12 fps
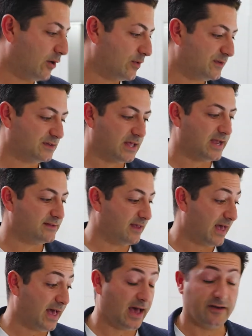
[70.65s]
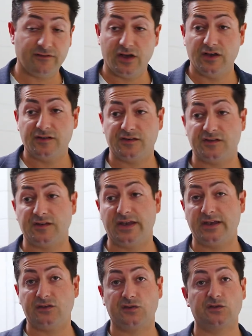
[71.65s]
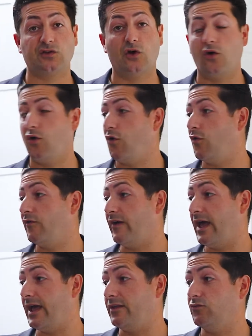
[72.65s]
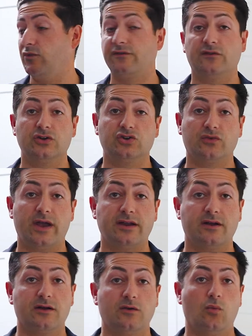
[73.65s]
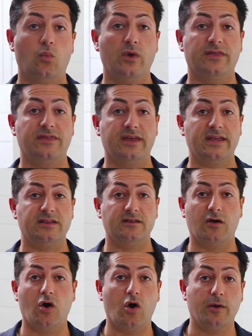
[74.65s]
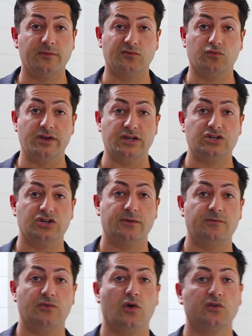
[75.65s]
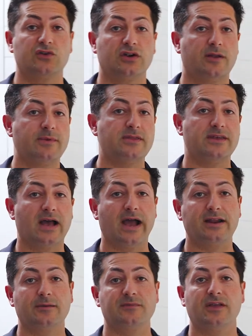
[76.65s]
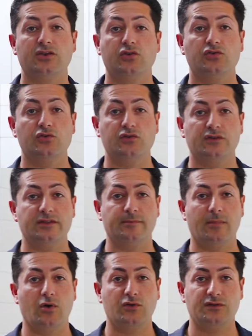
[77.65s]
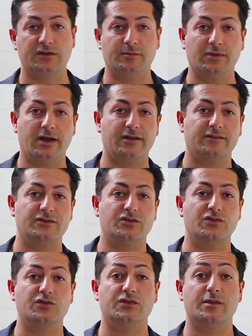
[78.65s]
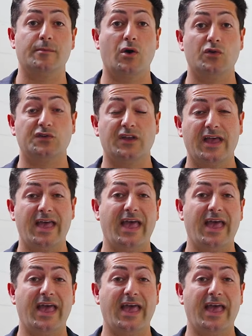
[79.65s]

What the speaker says: always like to have sink, stove, and refrigerator within arm's reach. Those are going to be the items that you're using the most, the appliances you're using the most,